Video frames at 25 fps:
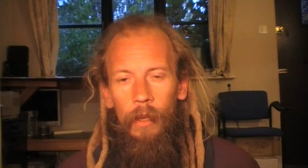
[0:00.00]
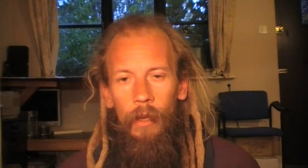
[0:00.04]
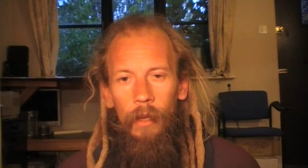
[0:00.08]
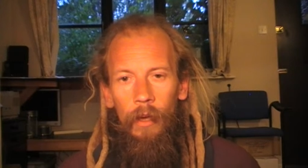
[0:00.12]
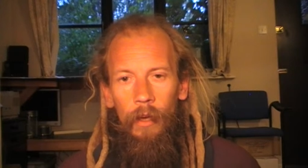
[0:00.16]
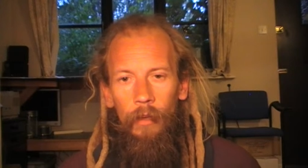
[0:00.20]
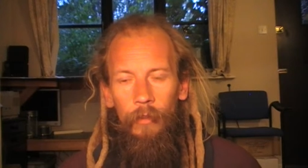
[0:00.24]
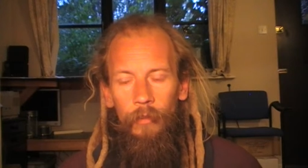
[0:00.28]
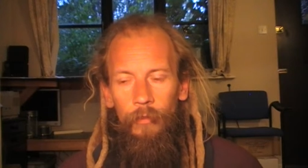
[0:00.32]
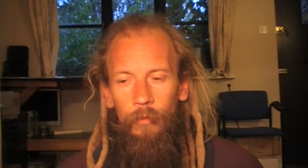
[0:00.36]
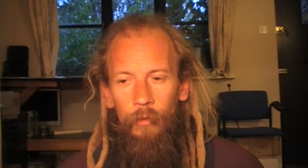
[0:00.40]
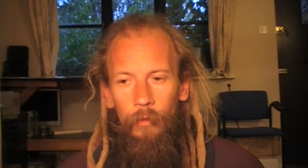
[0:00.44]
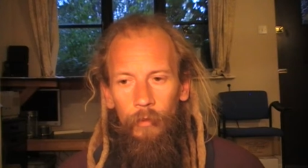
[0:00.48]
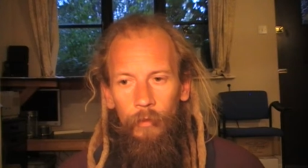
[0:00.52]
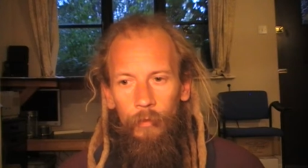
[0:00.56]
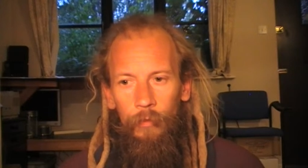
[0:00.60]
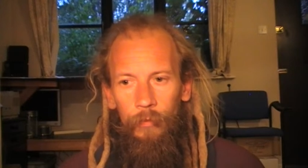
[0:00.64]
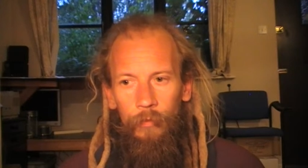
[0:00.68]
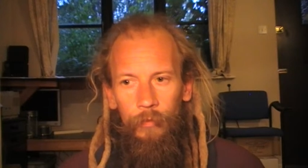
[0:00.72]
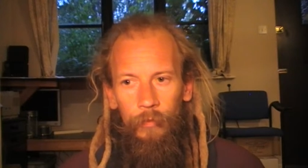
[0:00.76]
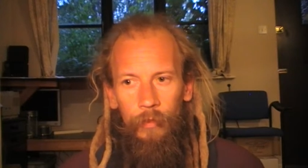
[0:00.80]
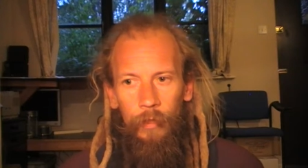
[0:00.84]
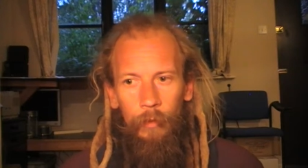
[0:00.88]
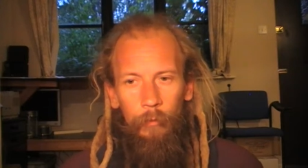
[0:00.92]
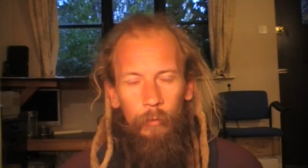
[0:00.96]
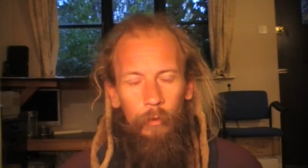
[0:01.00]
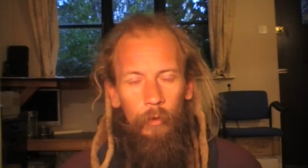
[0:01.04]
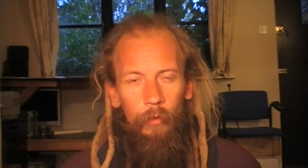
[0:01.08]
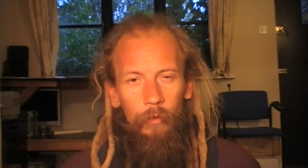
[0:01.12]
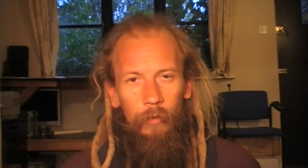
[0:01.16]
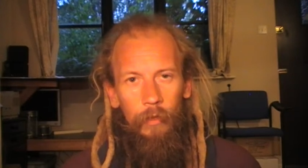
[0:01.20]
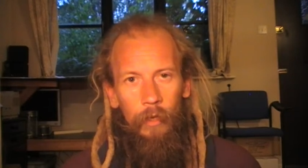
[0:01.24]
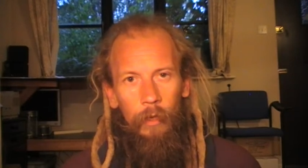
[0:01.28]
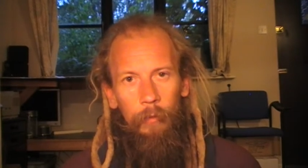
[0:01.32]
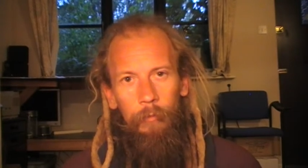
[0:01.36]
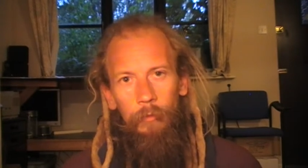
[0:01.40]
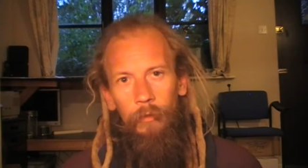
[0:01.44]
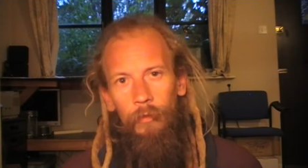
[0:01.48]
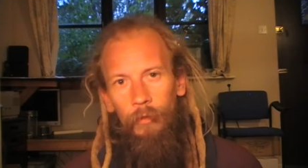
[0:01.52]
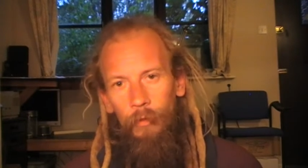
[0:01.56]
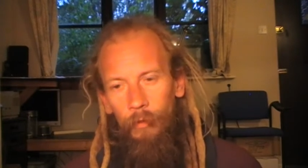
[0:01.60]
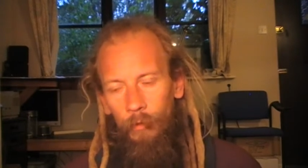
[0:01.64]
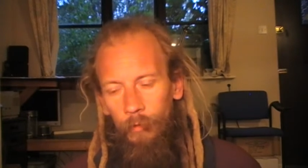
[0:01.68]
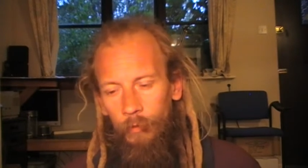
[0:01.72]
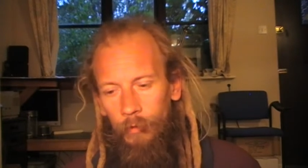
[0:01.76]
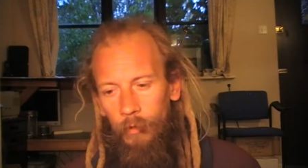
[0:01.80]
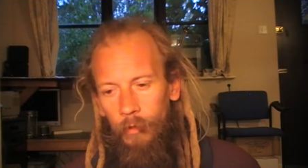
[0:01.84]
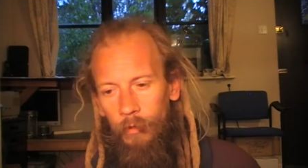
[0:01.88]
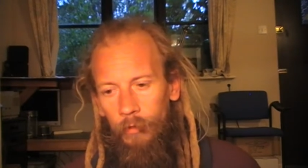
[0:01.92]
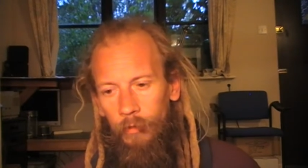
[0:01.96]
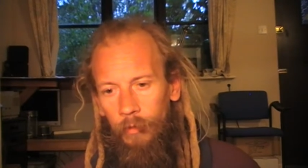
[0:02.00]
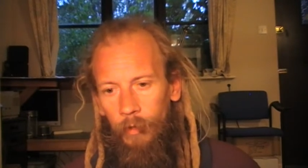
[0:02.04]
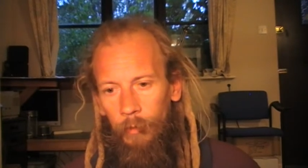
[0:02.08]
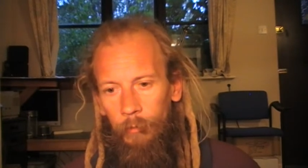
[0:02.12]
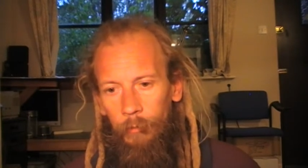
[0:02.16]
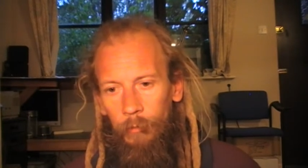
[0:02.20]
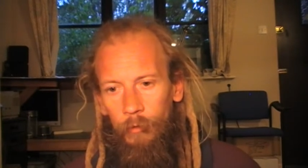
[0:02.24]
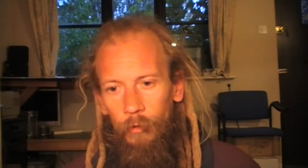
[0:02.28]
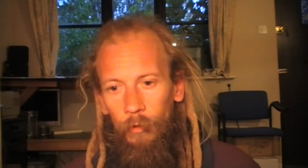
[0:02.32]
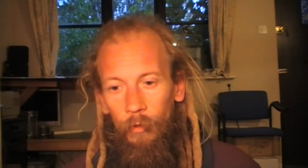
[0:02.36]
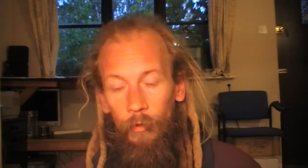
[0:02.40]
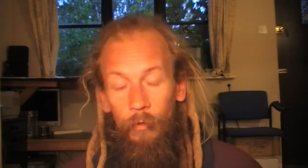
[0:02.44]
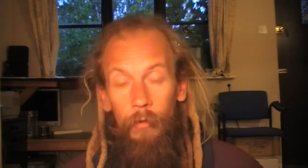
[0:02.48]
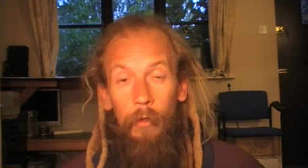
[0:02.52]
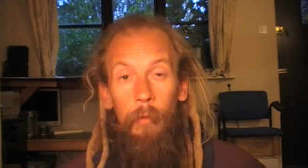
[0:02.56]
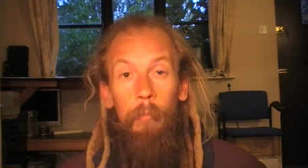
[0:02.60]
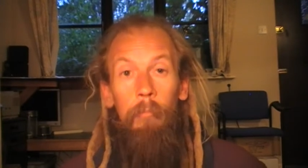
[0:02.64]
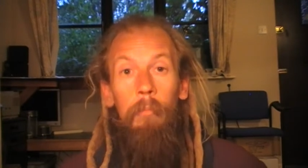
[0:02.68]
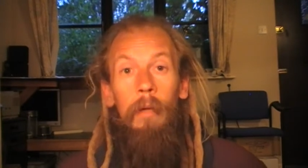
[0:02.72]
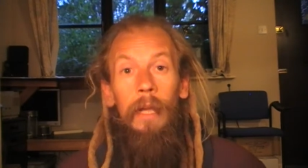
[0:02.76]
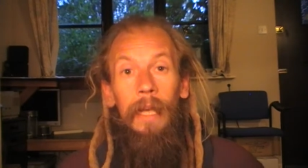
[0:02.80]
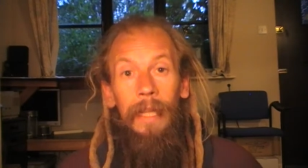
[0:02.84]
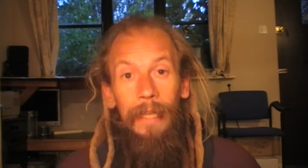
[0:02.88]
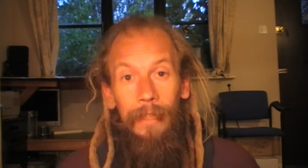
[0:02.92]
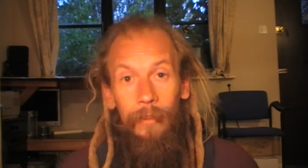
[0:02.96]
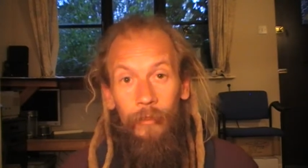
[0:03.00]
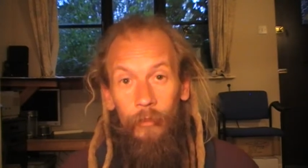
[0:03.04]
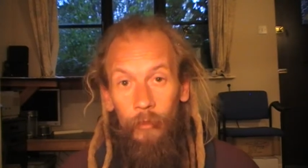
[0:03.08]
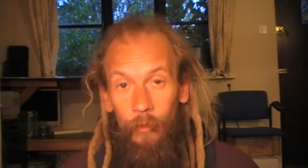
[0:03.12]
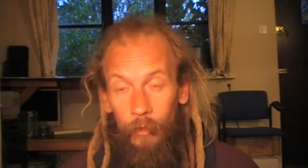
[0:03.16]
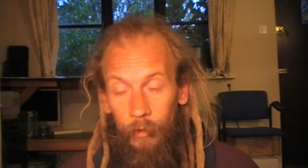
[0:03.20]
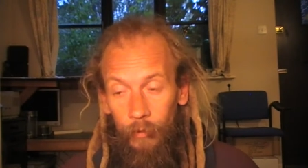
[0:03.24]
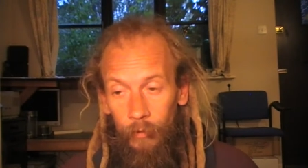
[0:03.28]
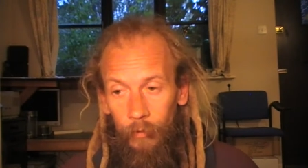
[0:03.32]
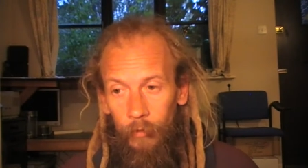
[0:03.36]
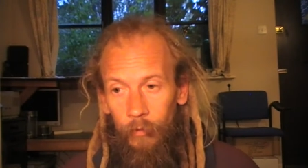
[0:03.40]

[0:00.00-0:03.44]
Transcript: I sort of seem to have come to some sort of completion.